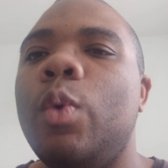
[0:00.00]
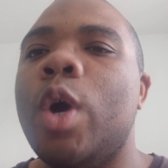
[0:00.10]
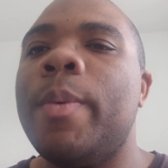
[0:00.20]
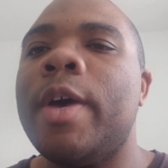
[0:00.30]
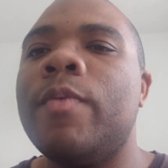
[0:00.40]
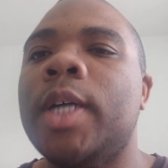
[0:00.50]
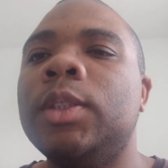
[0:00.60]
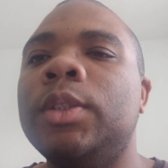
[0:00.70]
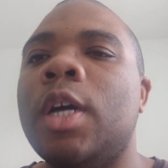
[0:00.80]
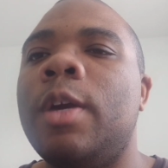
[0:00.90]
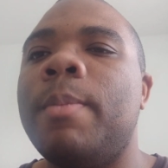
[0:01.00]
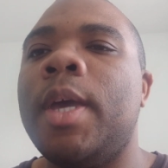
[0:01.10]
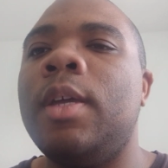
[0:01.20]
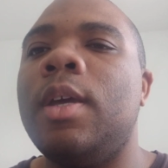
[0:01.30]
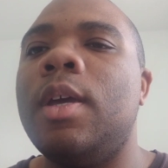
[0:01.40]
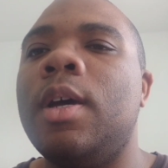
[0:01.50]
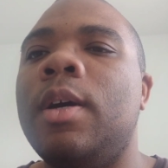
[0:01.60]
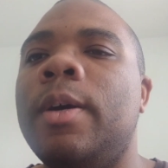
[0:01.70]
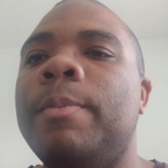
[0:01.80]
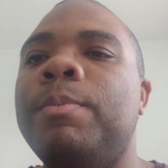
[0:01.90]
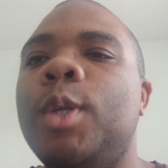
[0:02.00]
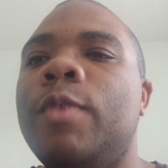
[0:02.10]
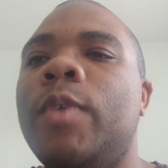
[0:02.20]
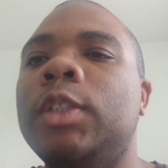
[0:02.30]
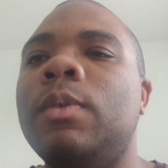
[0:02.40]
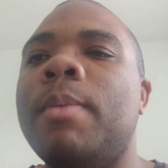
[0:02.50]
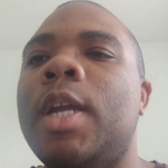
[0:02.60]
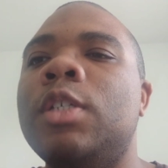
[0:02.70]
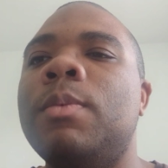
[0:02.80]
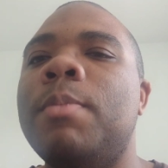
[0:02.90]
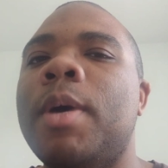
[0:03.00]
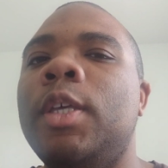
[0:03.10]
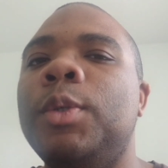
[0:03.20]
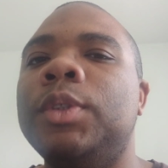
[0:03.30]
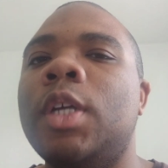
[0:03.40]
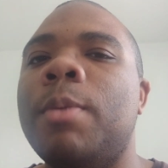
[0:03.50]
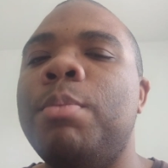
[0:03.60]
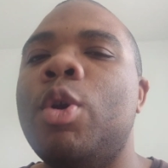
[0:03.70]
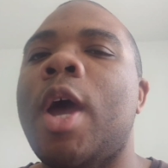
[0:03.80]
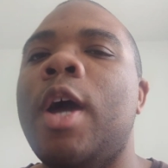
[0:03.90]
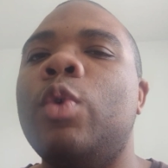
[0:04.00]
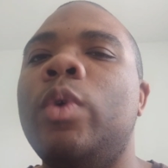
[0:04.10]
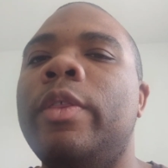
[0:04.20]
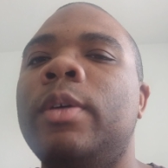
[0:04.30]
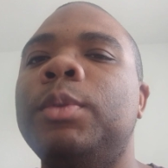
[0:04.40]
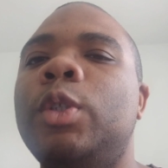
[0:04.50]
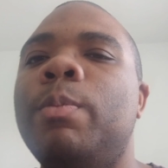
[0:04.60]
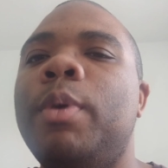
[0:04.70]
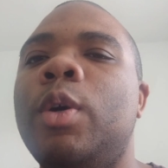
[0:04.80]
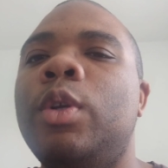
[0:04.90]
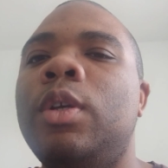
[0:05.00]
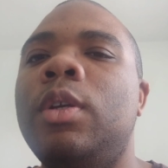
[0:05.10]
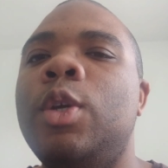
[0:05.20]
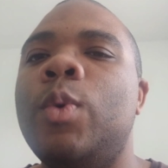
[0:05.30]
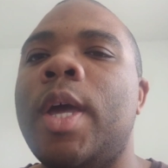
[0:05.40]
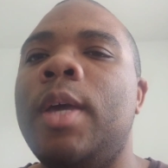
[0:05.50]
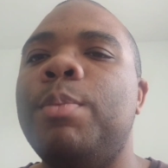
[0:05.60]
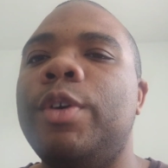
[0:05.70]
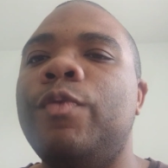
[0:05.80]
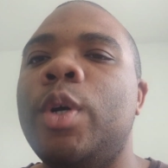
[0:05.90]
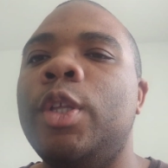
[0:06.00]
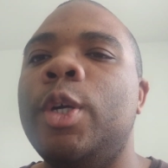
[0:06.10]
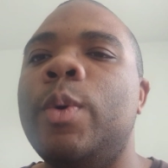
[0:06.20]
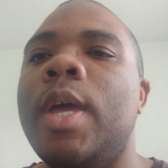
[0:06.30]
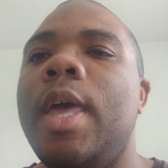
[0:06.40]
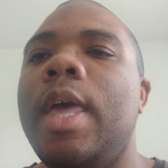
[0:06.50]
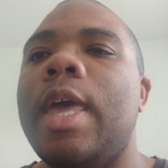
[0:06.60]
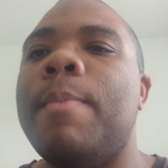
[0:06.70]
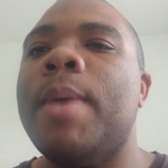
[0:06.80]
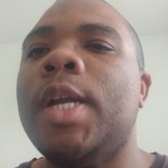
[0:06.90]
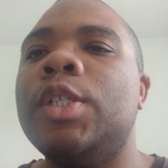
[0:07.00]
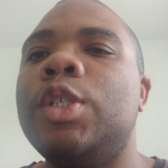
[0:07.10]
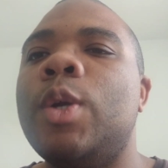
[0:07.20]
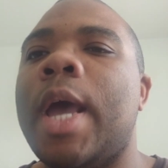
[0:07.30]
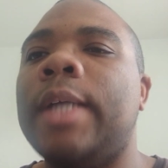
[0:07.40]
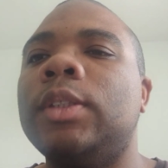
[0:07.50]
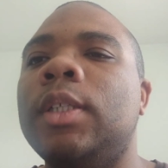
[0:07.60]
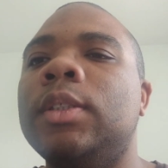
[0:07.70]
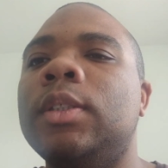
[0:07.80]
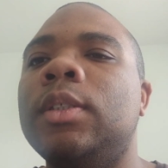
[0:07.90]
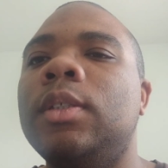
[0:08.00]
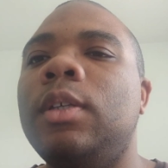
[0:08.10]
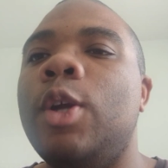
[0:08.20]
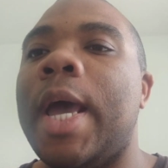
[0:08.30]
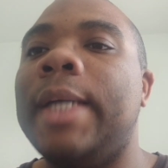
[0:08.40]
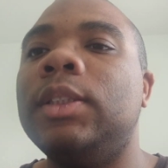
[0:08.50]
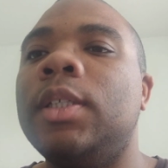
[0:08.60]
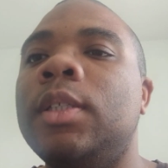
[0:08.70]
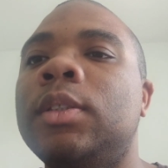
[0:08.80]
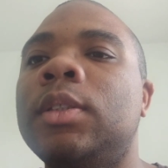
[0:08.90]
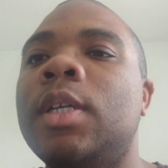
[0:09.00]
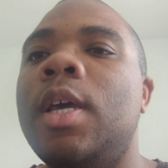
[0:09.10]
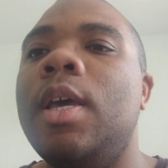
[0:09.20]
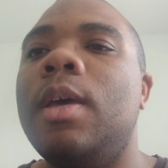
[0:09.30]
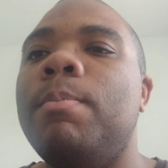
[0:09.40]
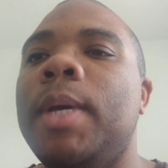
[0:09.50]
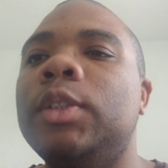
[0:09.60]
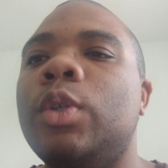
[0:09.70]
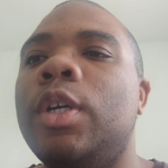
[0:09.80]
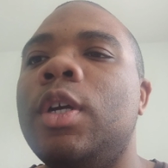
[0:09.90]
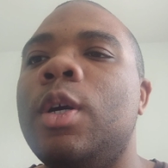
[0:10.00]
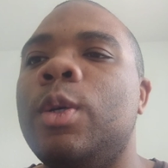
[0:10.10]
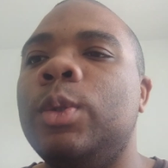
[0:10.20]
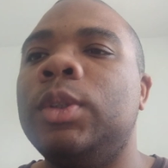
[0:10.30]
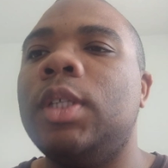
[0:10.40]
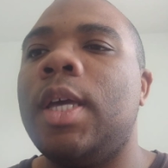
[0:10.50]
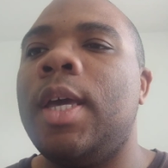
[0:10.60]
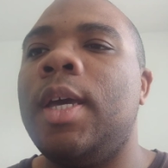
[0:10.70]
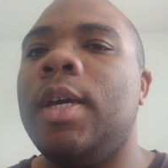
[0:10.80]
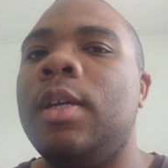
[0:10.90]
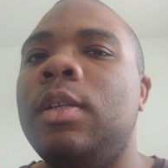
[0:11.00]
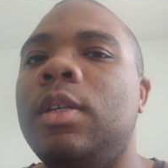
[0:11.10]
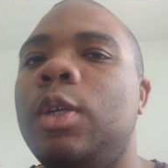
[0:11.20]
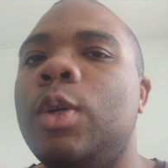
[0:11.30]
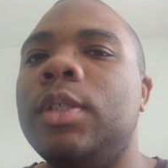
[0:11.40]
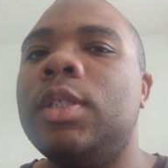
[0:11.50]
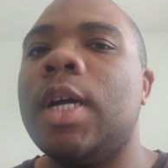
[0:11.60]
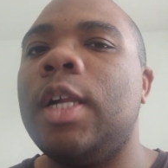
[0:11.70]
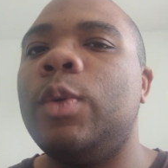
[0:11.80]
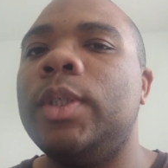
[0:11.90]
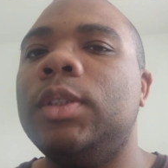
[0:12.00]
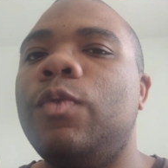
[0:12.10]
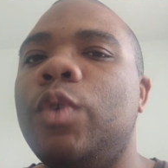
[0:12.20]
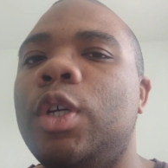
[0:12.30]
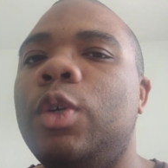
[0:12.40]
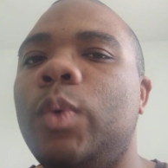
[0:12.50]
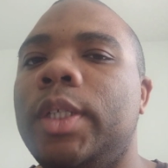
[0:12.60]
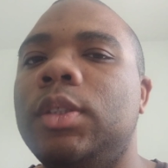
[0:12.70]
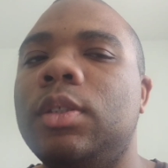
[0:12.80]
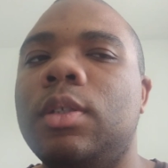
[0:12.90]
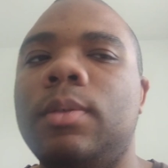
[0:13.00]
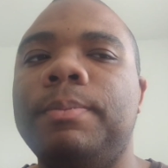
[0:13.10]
Robo-advisors automate your investment management by using computer algorithms to build you a portfolio and manage your assets based on your goals and your tolerance for risk.